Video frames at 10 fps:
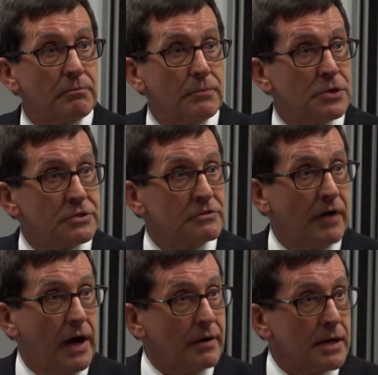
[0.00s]
personal
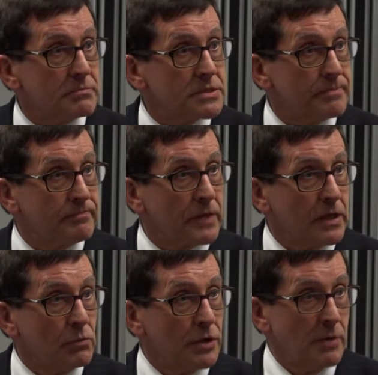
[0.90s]
firearms.
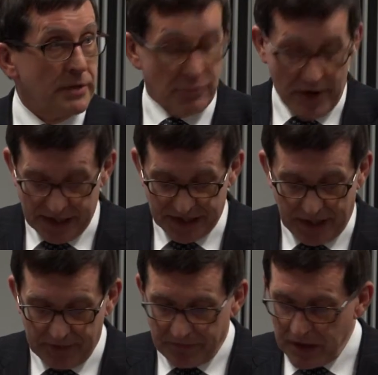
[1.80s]
Well, nobody raised
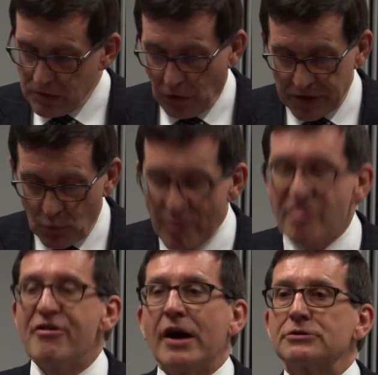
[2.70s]
that, not in
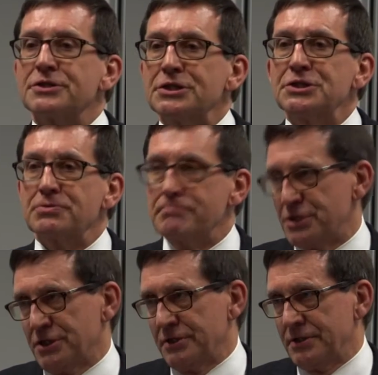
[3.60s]
1,000
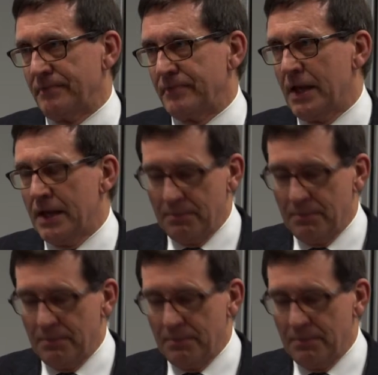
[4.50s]
submissions.